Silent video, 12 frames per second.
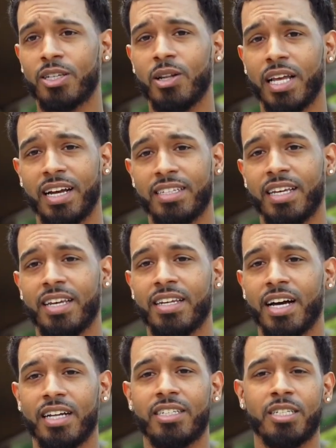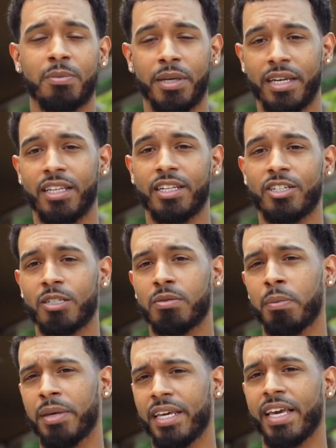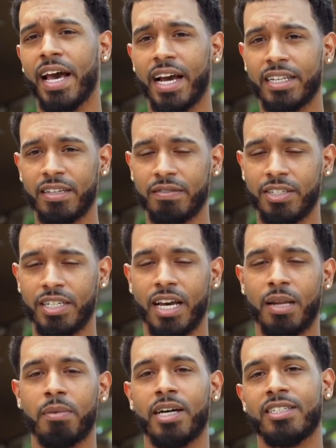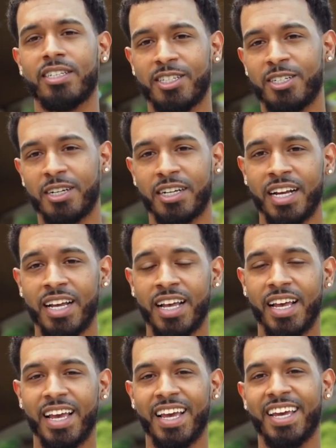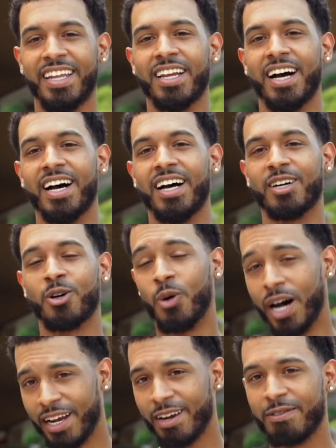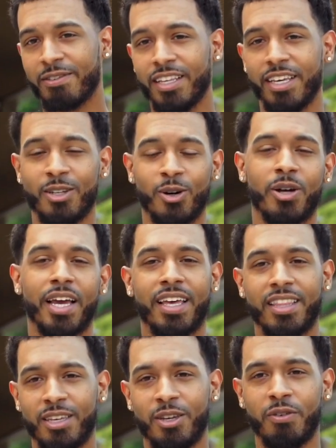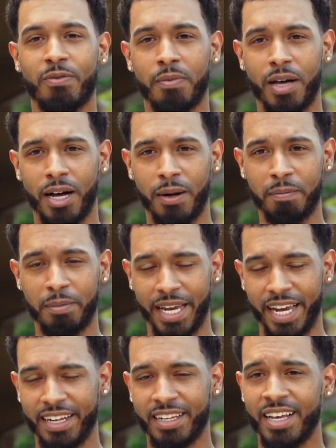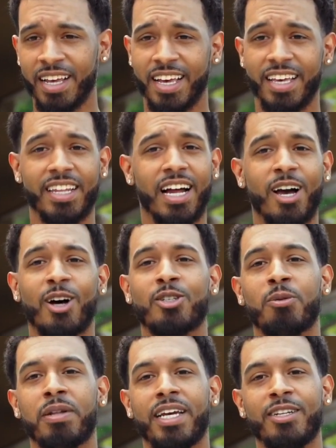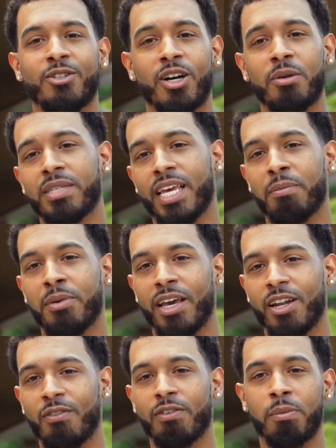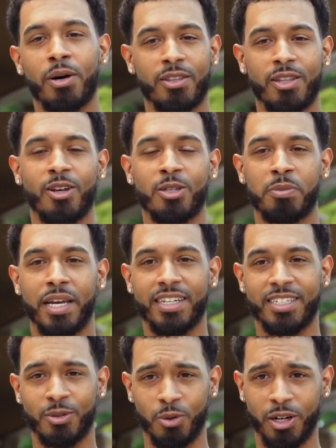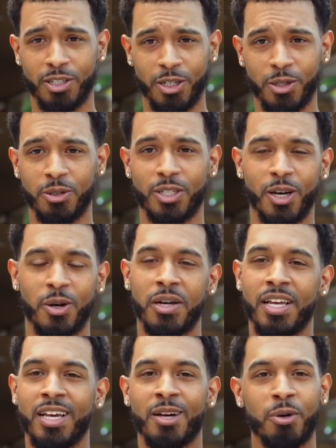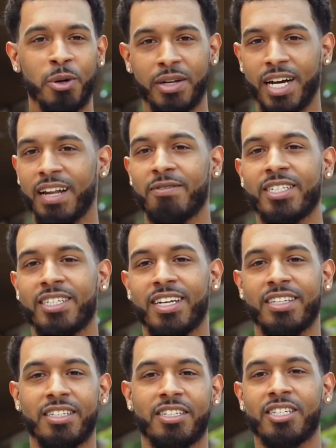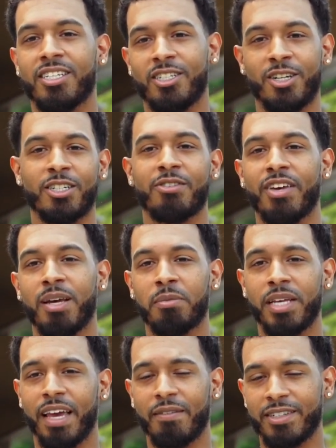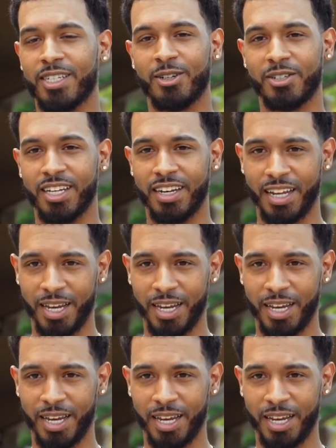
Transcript: like I said, not just being in the church, but being active. She had my sister and uh, choir for the adult and the youth um, band. And I also played drums and piano for both of those bands as well too. So we were kind of just a, just the church family every single Sunday.